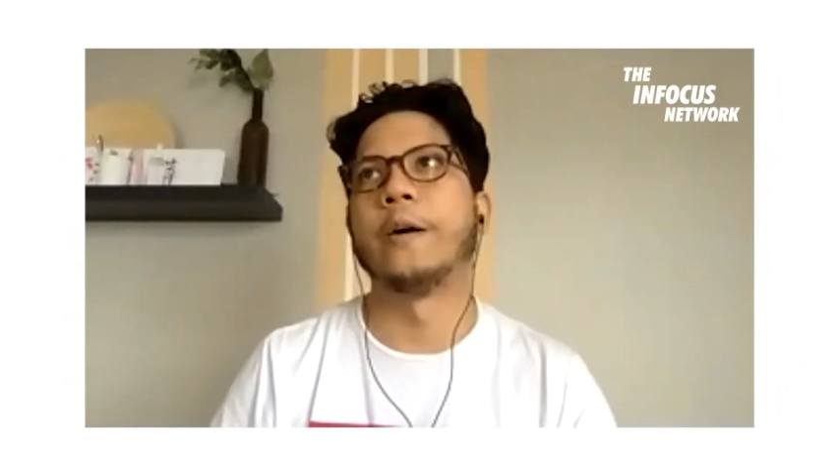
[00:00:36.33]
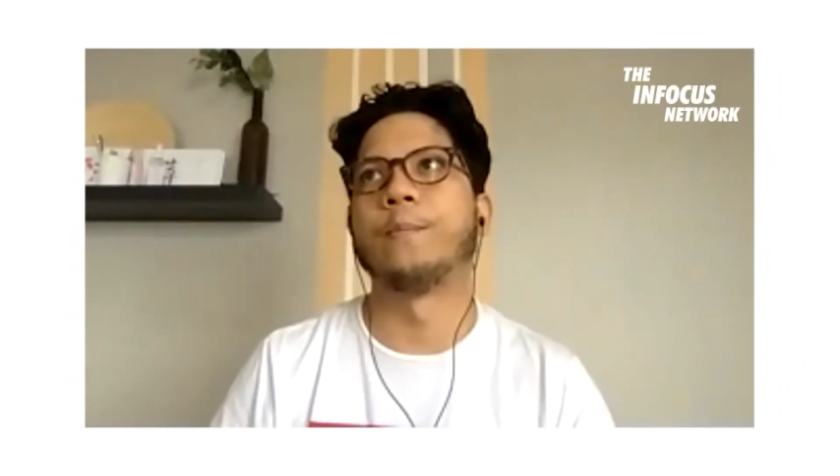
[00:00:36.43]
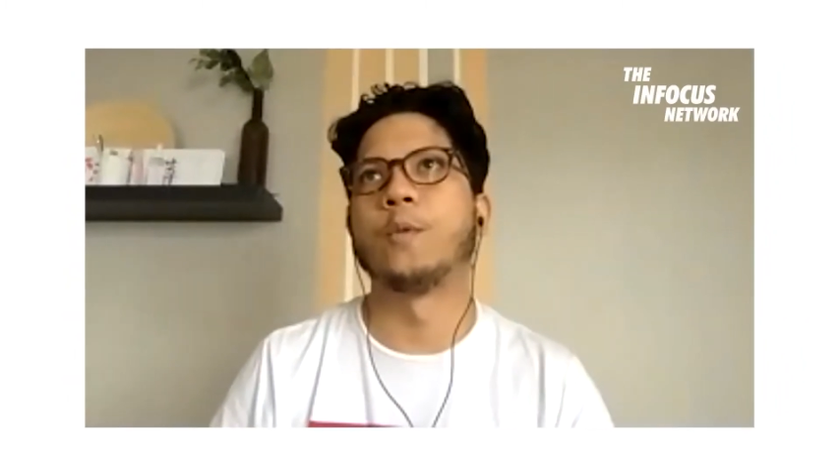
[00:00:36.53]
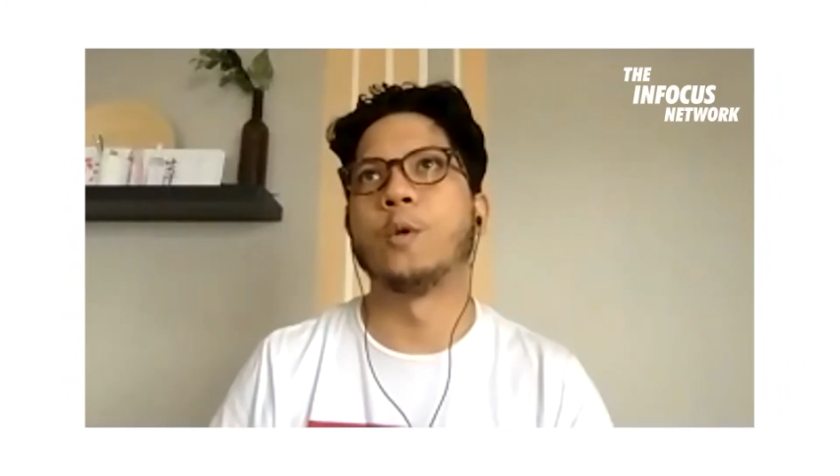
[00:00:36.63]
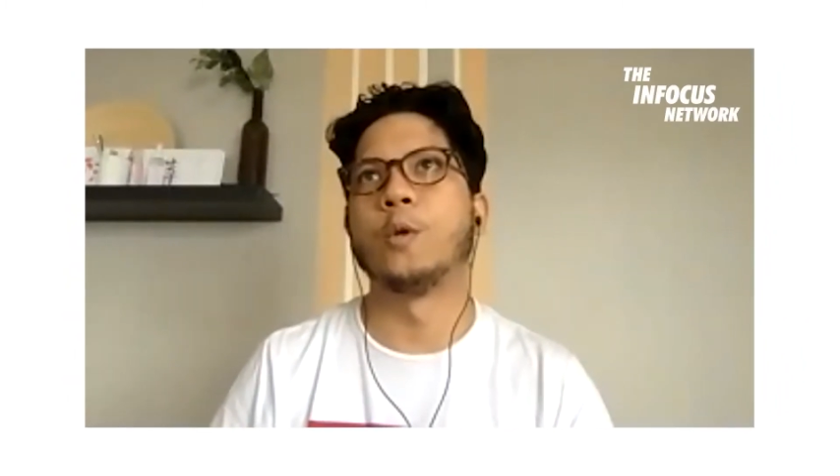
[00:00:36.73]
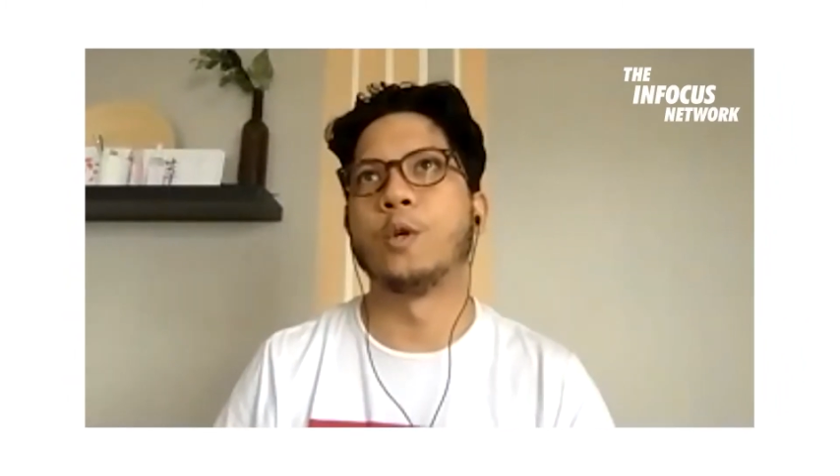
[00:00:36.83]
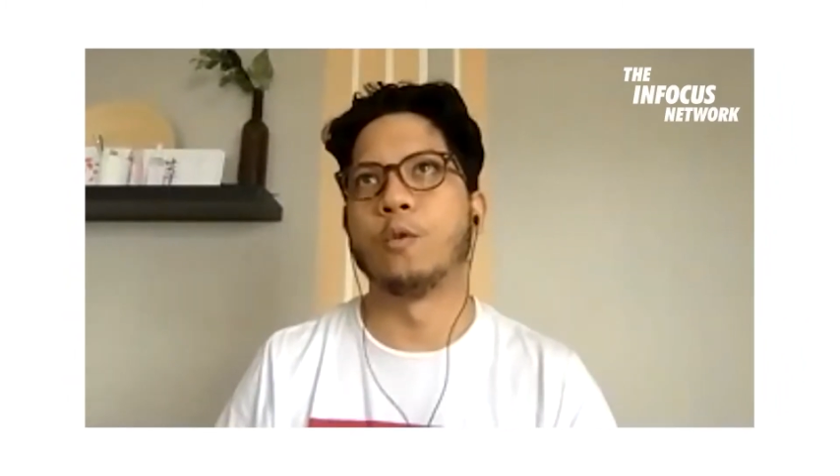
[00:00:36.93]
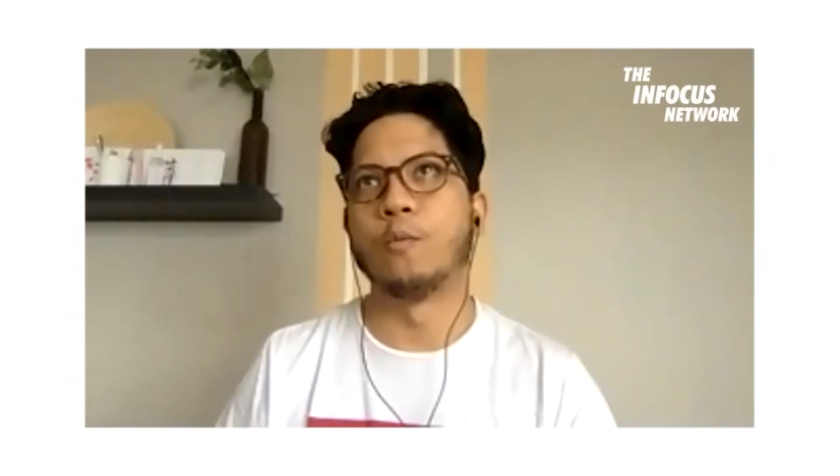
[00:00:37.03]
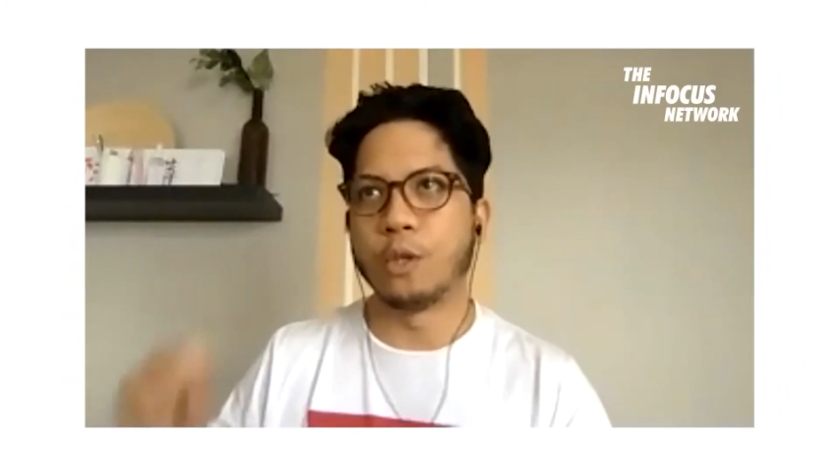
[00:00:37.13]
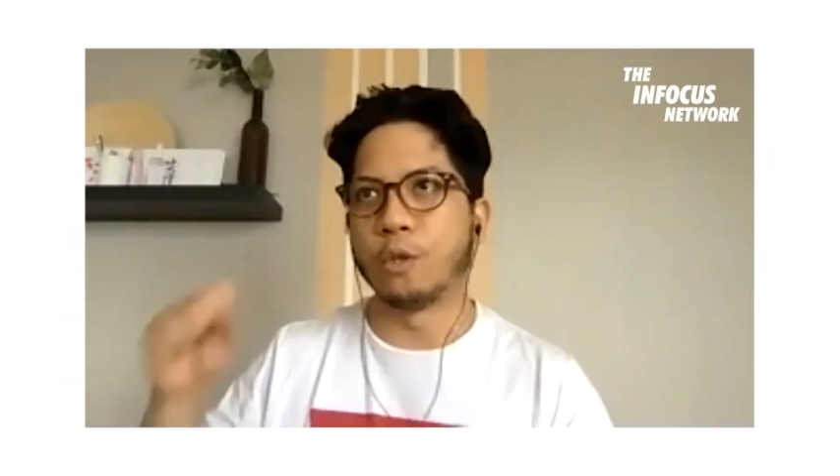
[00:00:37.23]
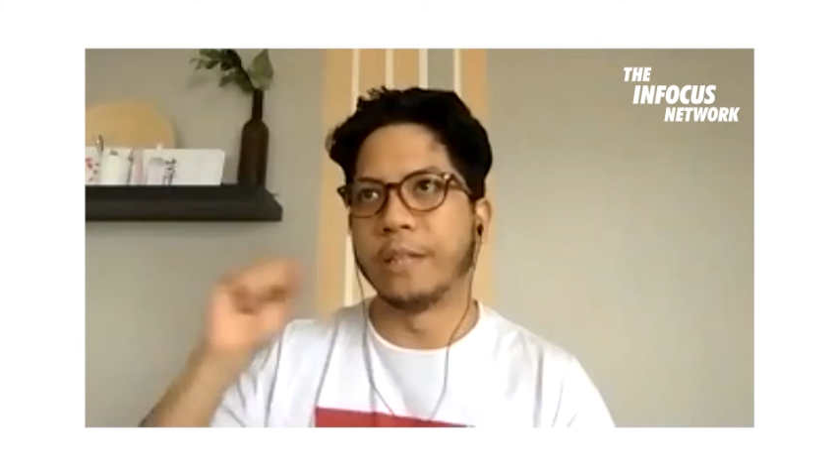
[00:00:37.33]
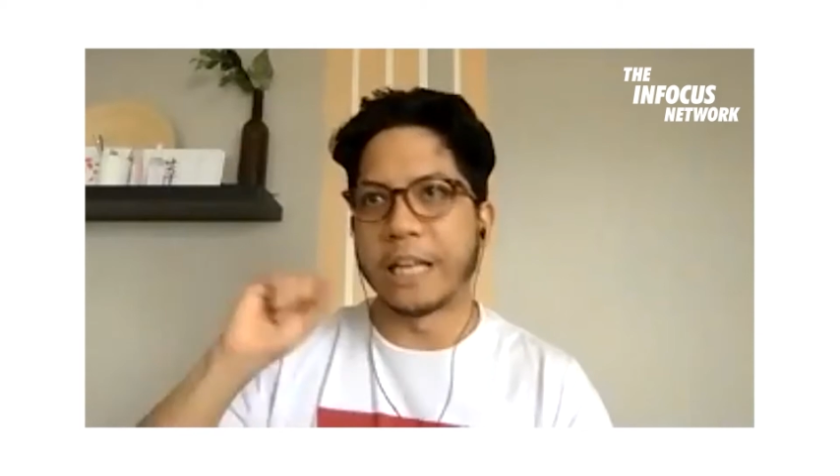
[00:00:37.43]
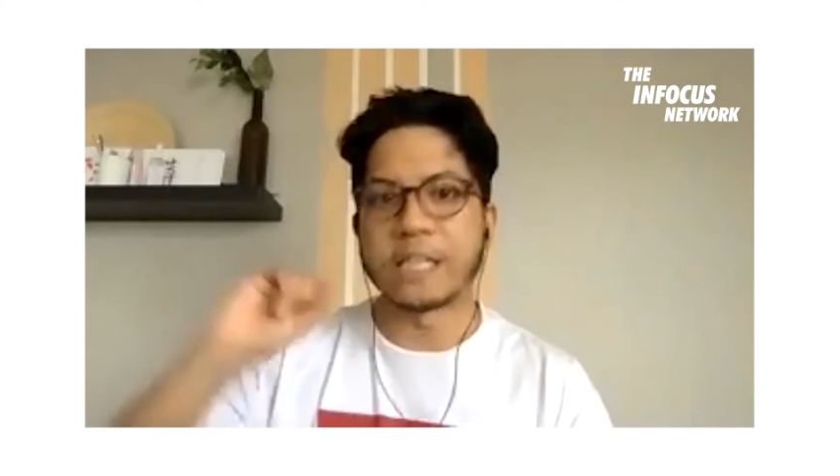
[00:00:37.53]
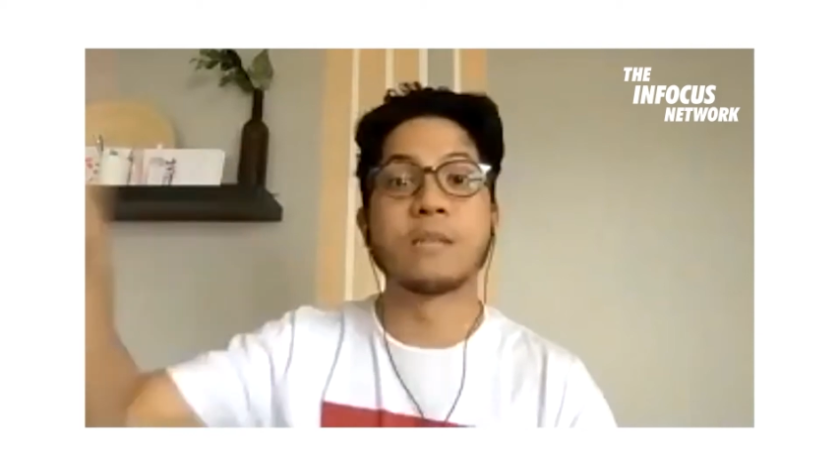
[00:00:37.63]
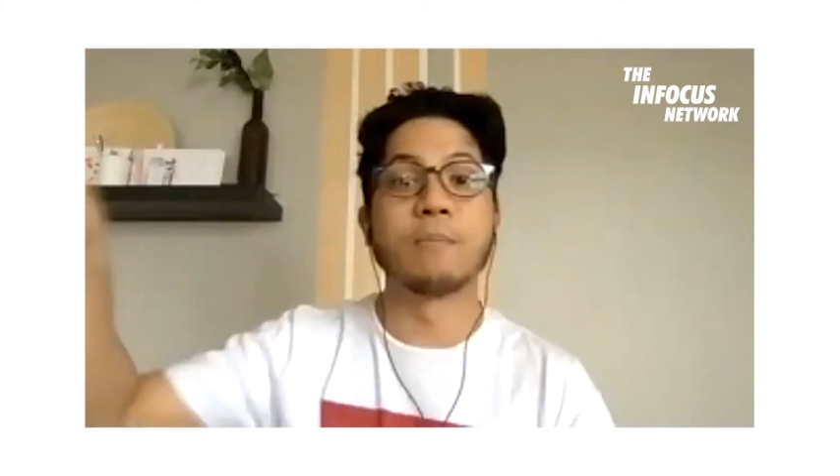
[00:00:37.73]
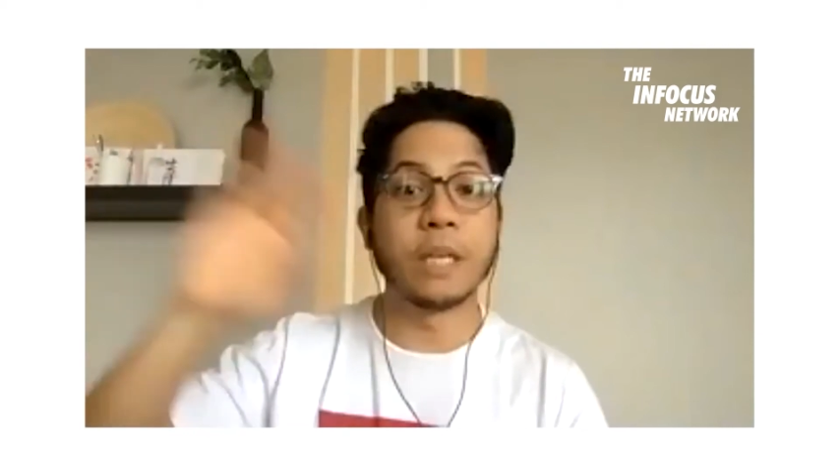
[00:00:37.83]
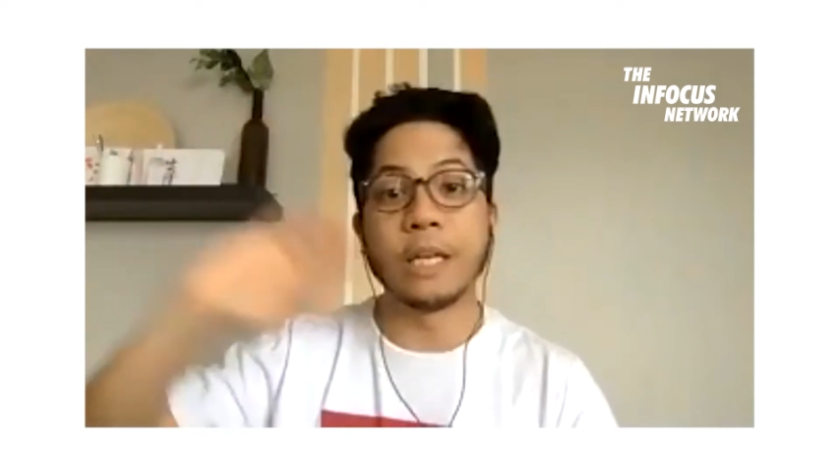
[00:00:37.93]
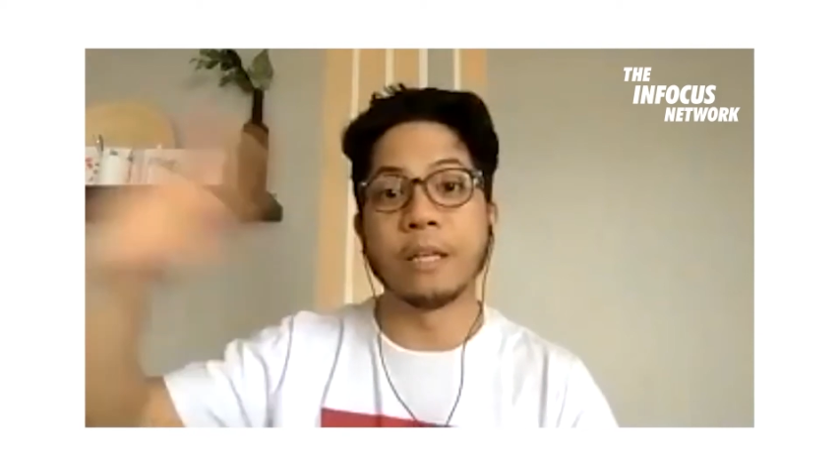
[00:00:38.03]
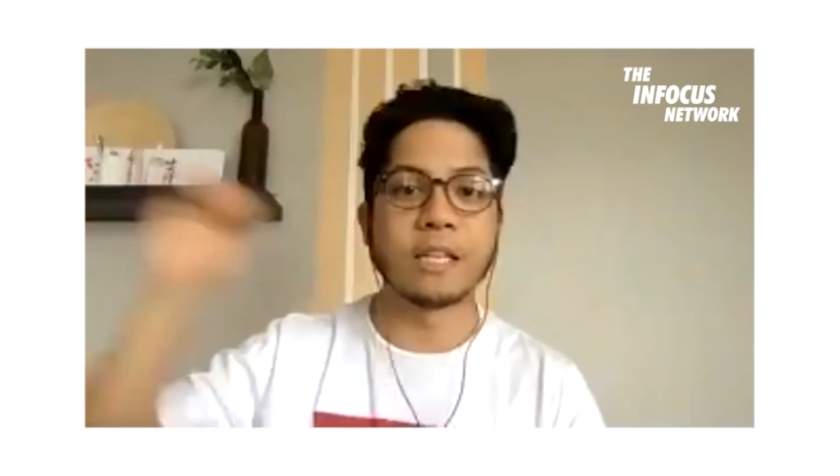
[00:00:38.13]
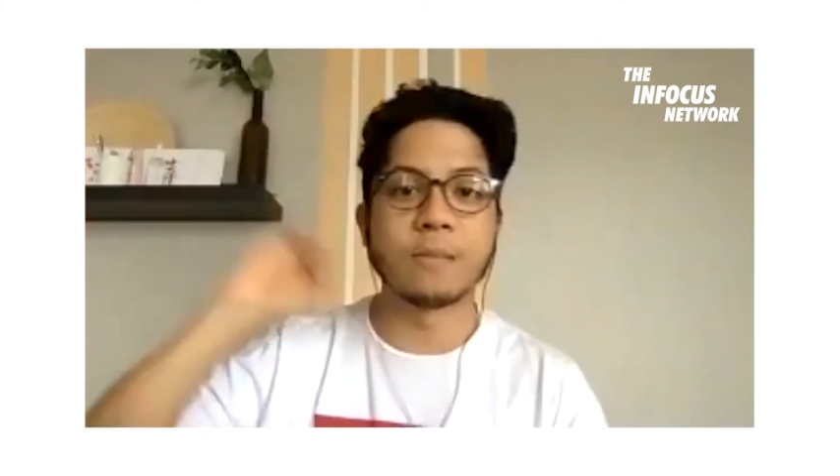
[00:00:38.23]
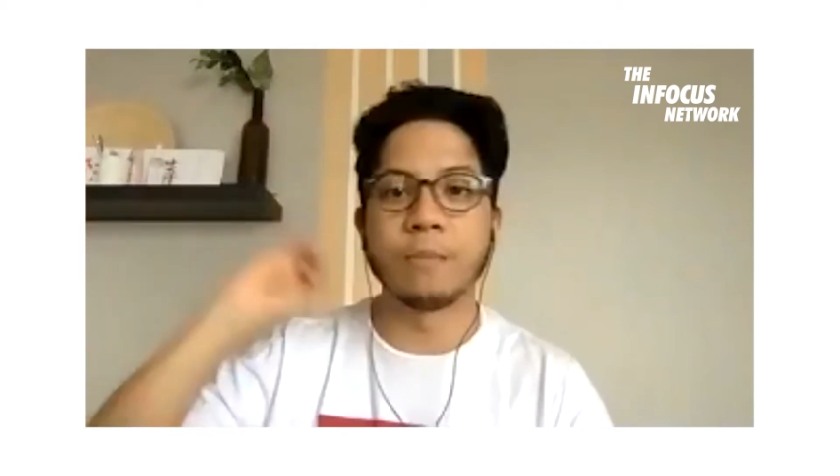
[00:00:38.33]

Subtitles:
you less money